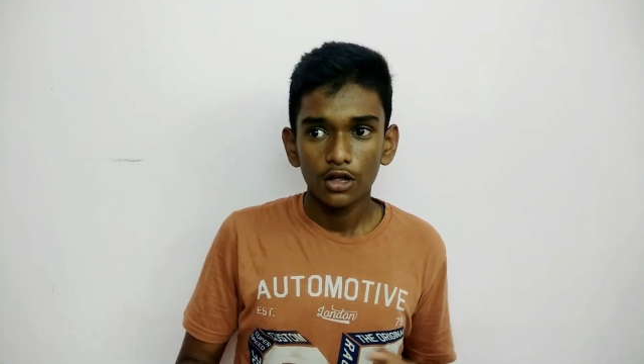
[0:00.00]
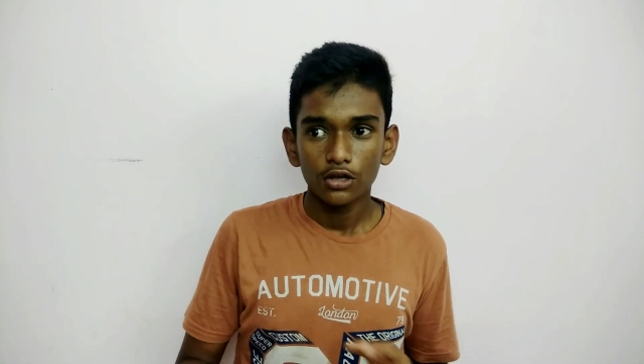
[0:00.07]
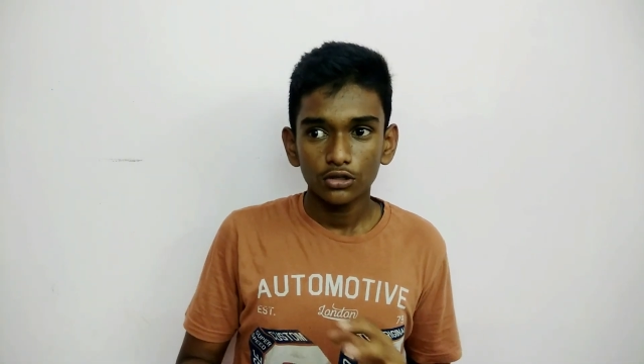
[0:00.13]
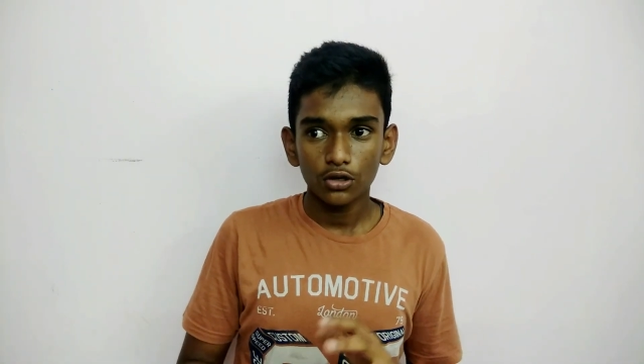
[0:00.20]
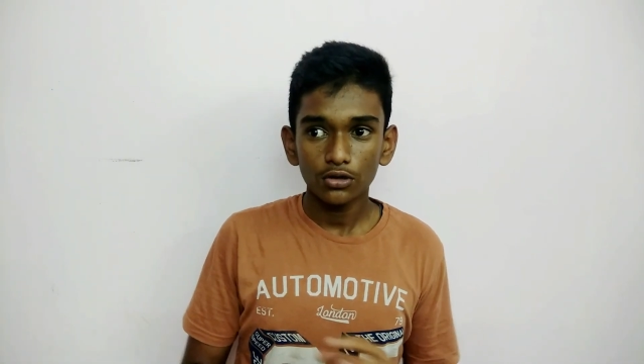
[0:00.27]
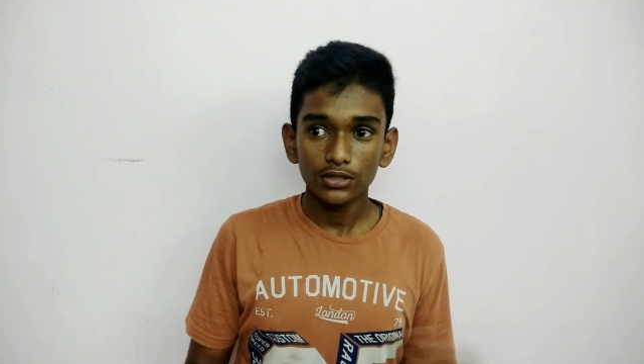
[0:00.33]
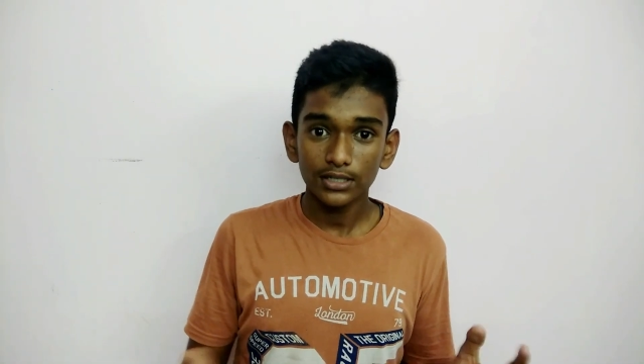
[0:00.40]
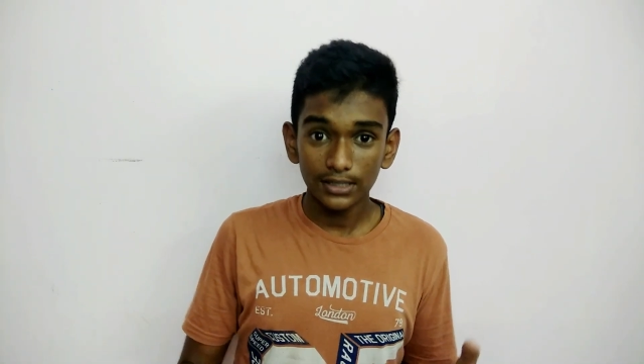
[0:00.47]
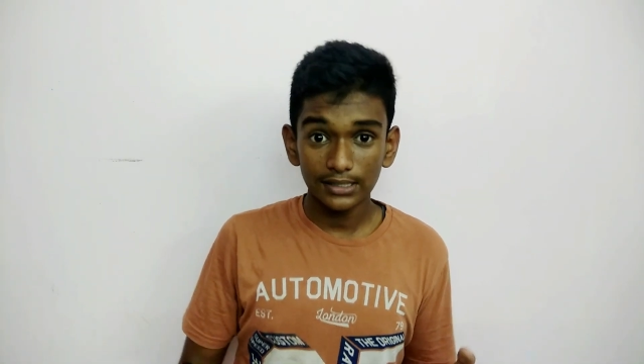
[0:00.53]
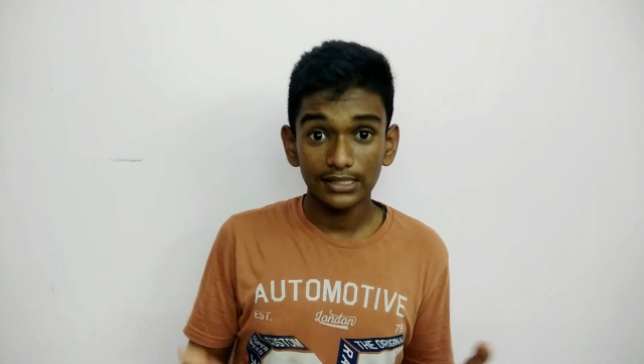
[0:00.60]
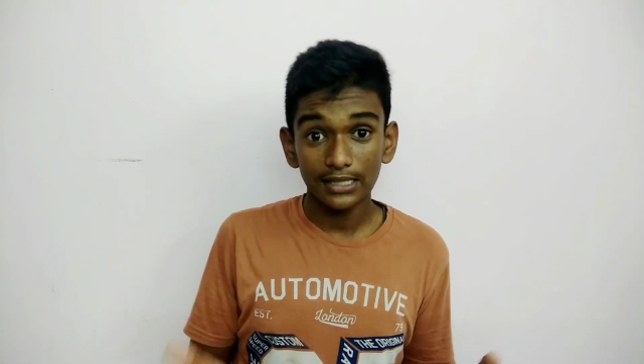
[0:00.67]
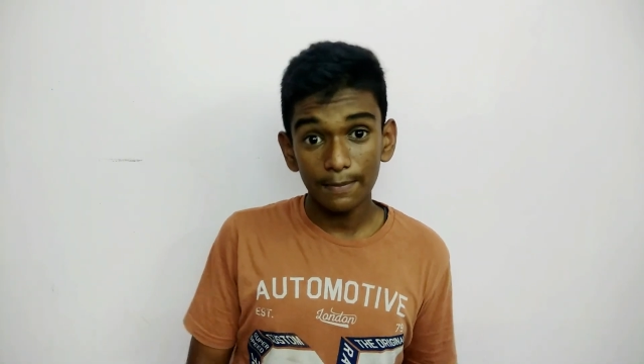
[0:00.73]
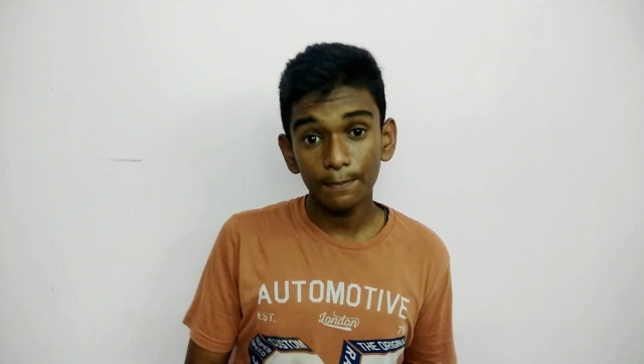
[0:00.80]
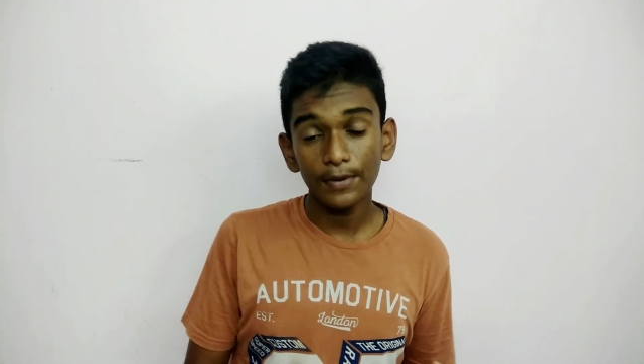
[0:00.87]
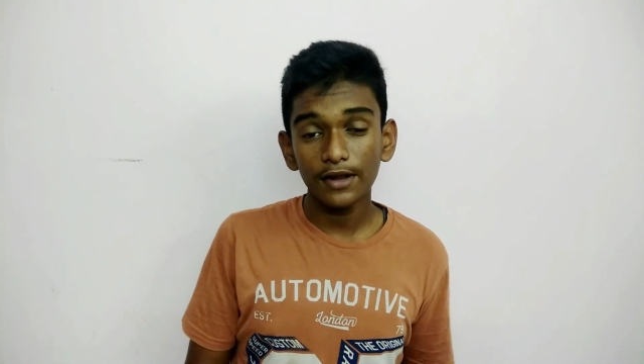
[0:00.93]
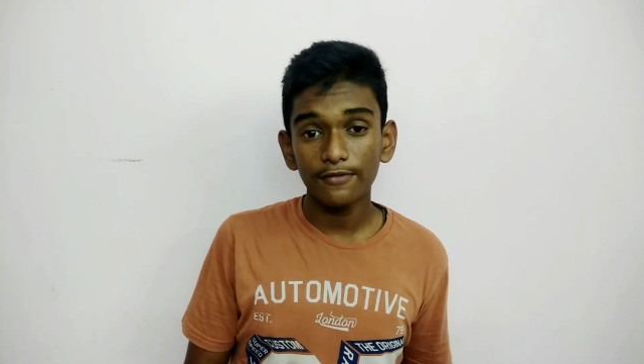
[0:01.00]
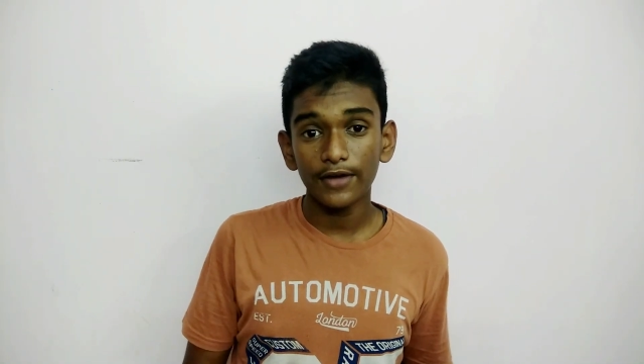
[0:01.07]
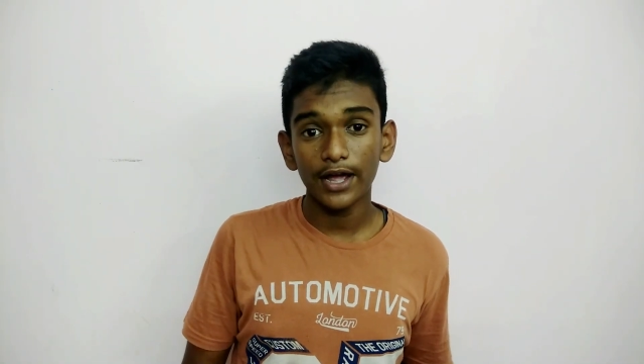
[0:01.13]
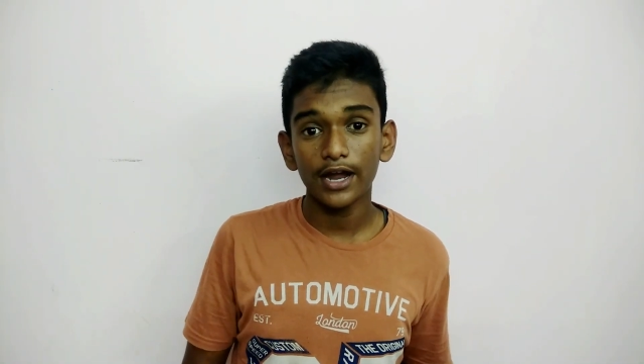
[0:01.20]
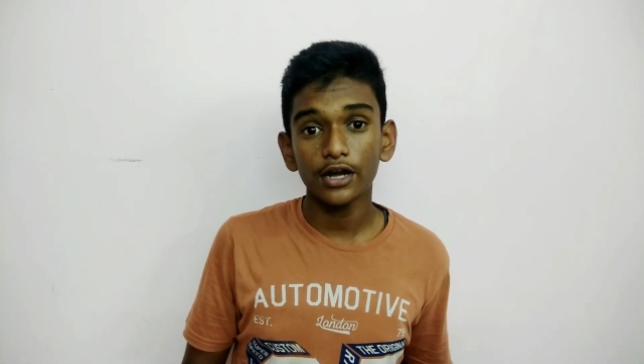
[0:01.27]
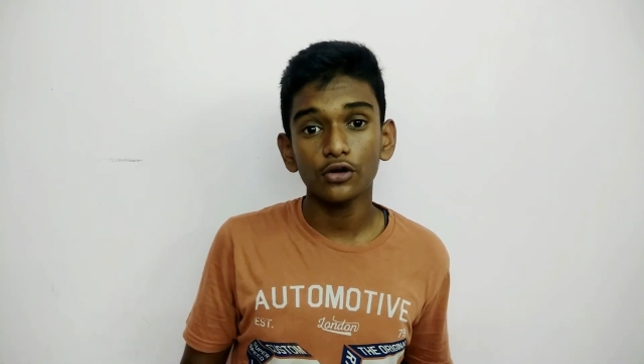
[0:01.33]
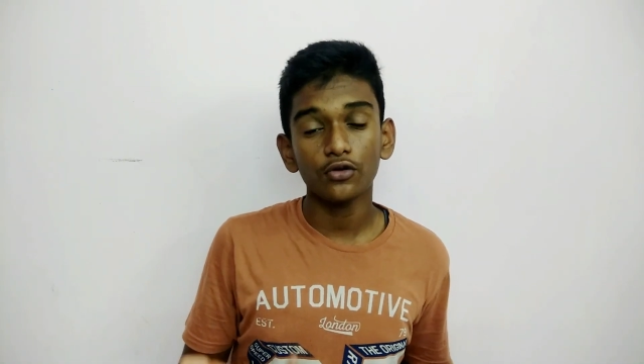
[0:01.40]
So this is a simple
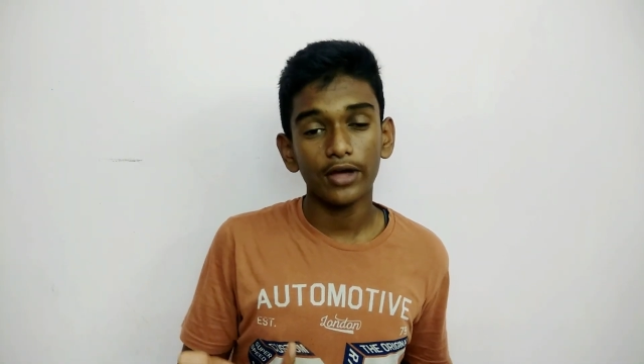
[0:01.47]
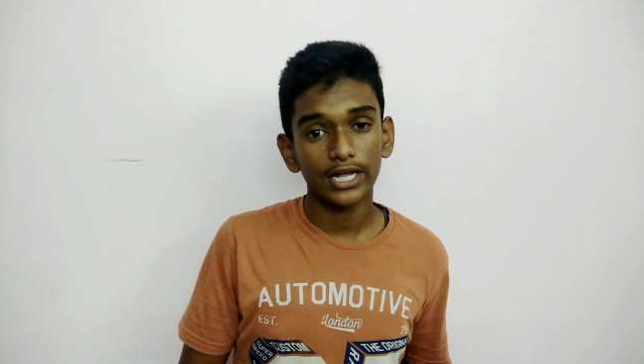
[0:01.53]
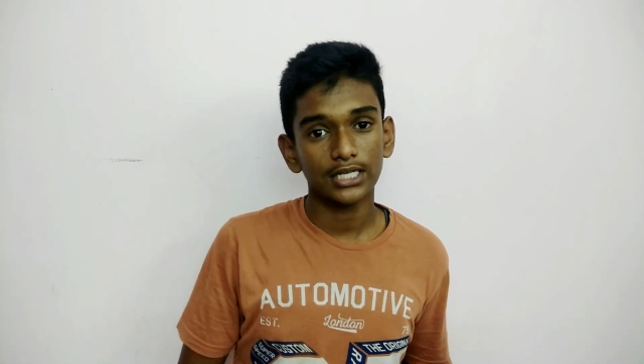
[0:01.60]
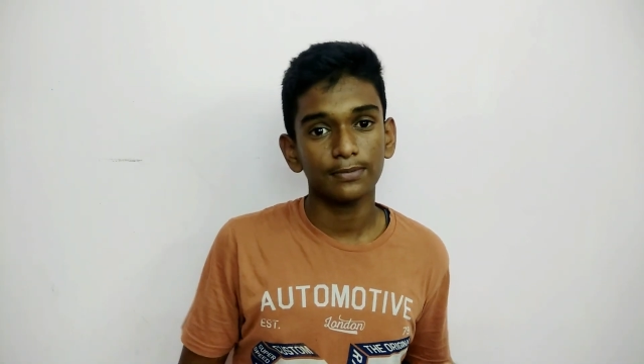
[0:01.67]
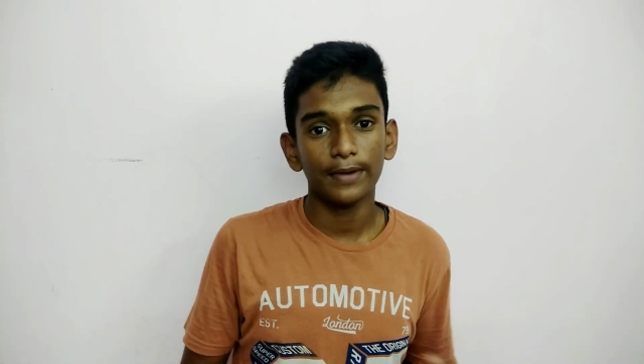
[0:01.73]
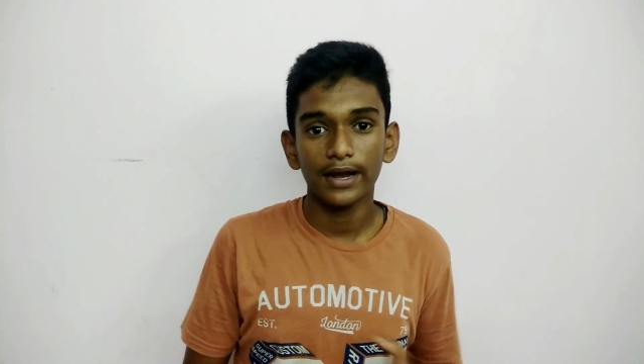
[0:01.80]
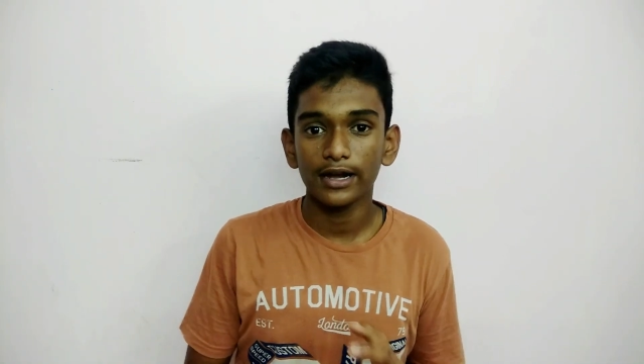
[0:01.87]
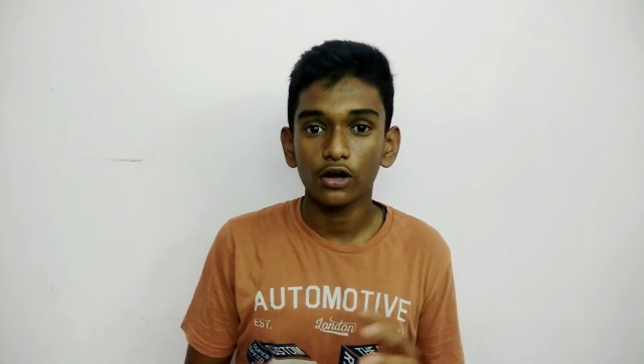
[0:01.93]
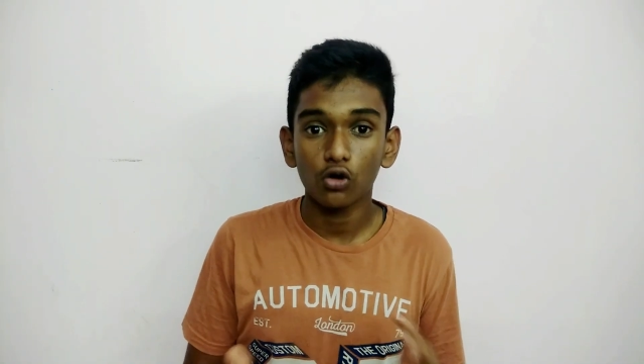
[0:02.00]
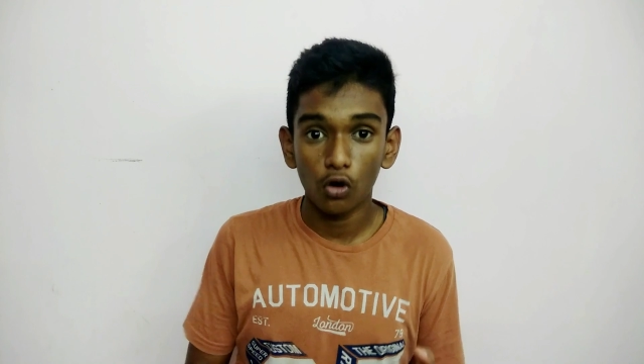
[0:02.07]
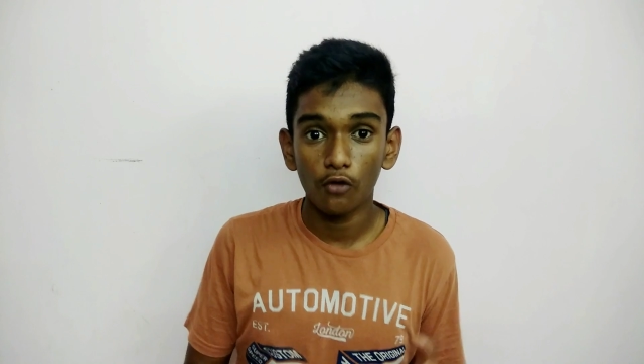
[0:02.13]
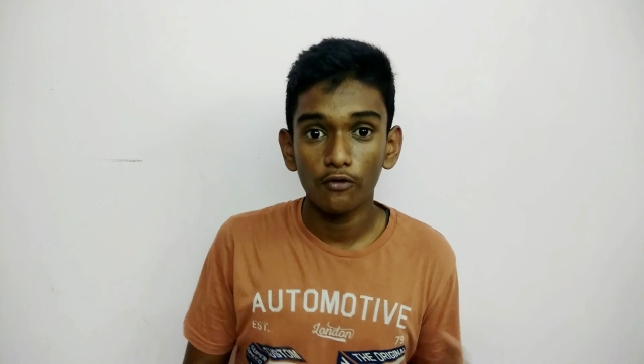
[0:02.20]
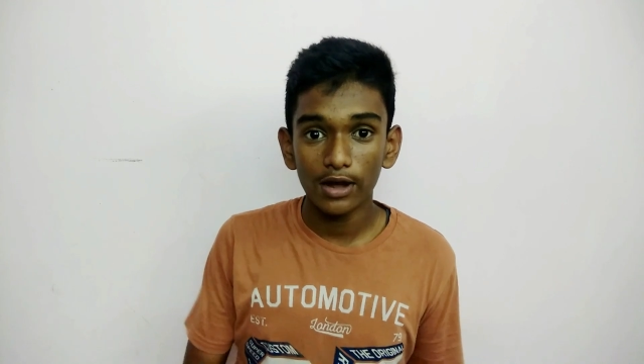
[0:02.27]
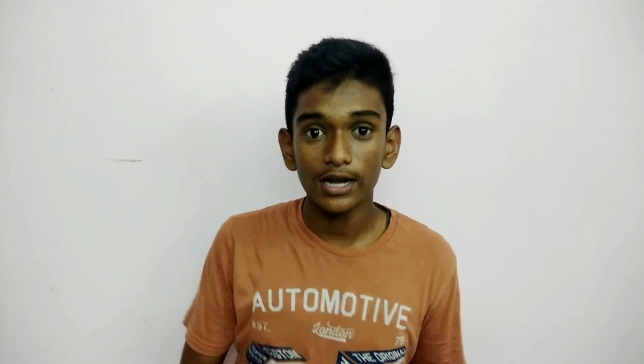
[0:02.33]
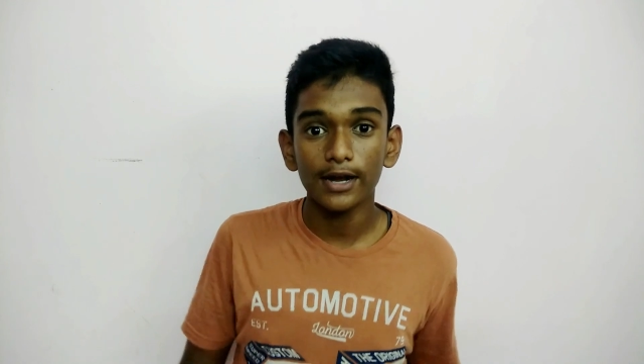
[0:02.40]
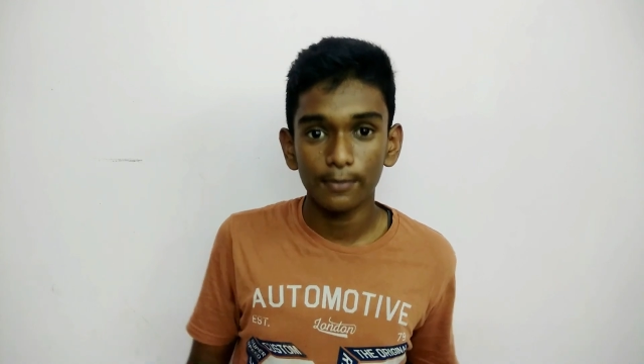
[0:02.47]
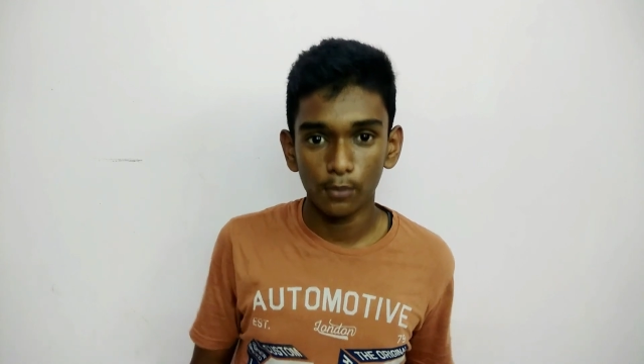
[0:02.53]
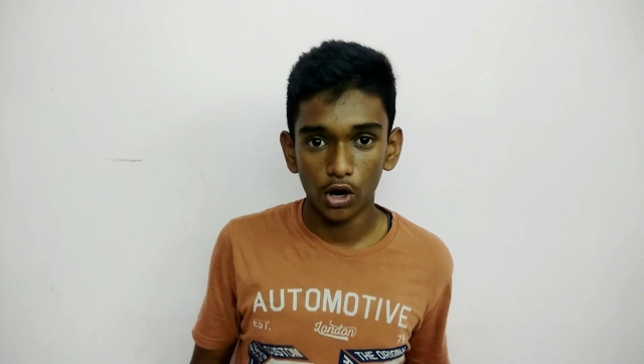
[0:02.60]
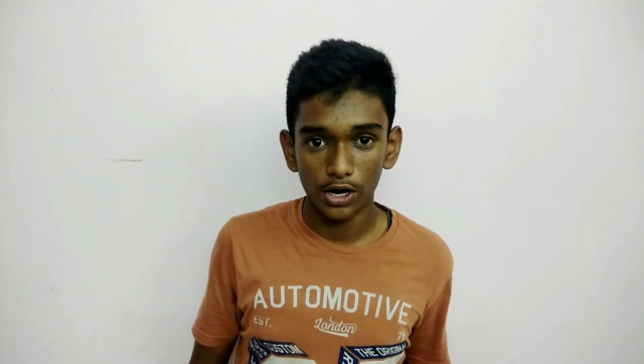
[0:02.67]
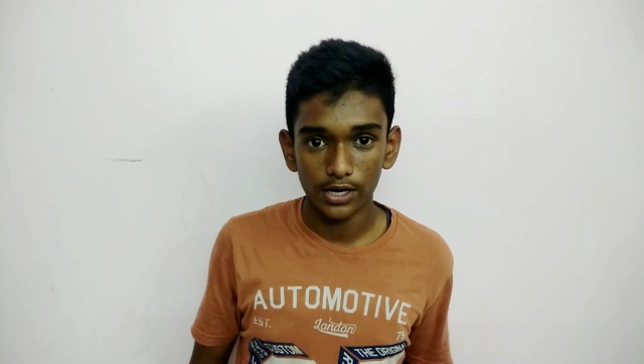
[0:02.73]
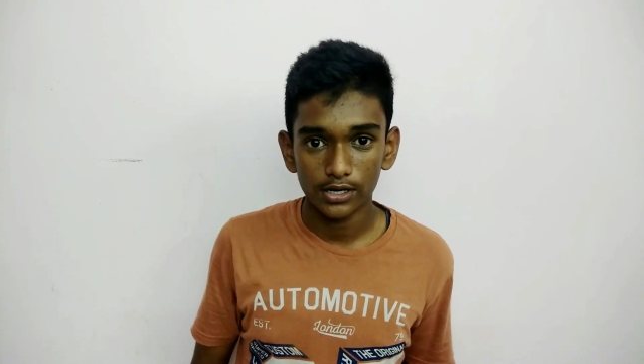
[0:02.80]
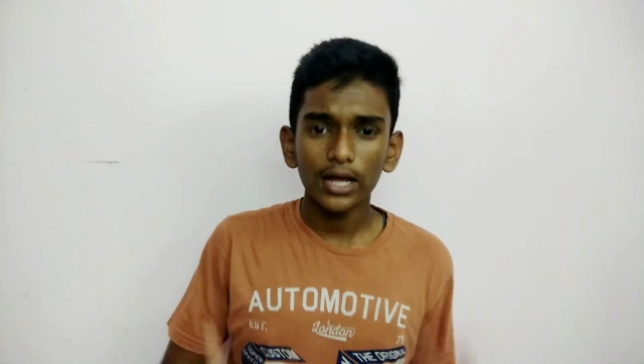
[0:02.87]
way to explain the covalent bond.